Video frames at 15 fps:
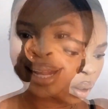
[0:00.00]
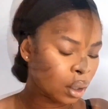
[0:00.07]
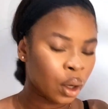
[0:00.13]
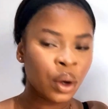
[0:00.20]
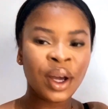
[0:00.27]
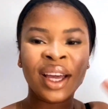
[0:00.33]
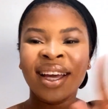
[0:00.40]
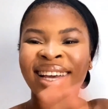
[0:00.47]

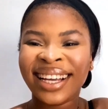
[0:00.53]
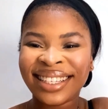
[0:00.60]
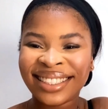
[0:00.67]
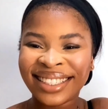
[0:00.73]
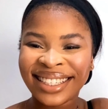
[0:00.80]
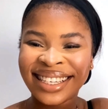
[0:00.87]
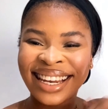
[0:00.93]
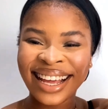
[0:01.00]
Okay guys, the
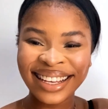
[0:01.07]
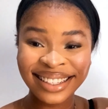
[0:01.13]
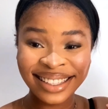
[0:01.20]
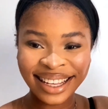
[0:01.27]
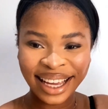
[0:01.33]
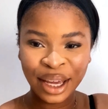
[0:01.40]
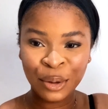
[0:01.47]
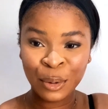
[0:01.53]
next
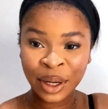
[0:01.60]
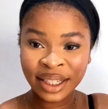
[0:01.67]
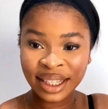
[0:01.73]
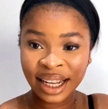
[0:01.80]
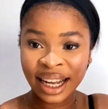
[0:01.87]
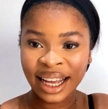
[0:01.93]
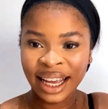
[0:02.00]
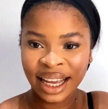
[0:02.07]
thing he went
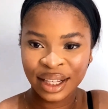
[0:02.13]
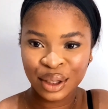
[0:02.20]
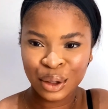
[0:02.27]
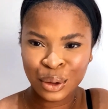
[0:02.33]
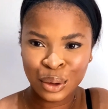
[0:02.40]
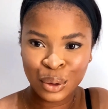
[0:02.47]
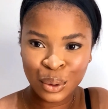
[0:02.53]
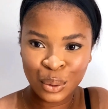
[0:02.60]
ahead to
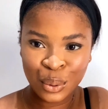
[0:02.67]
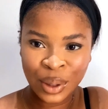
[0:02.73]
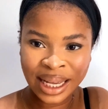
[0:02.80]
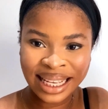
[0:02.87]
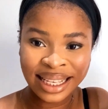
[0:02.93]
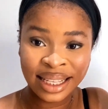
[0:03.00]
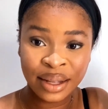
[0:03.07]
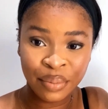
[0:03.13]
do is
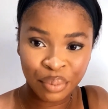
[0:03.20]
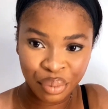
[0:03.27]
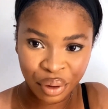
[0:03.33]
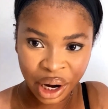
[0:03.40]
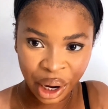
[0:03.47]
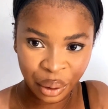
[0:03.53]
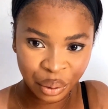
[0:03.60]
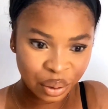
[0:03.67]
the
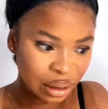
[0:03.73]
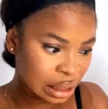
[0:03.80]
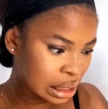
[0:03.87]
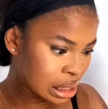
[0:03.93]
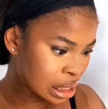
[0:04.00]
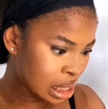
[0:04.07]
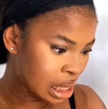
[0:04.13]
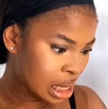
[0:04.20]
brows.
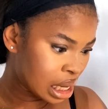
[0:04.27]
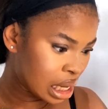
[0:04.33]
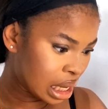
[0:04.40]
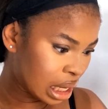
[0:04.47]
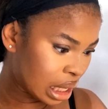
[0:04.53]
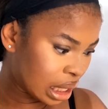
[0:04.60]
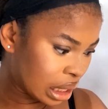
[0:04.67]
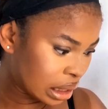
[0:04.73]

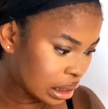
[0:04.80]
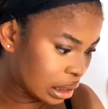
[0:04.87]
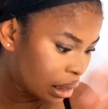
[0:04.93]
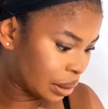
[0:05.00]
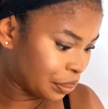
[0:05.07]
And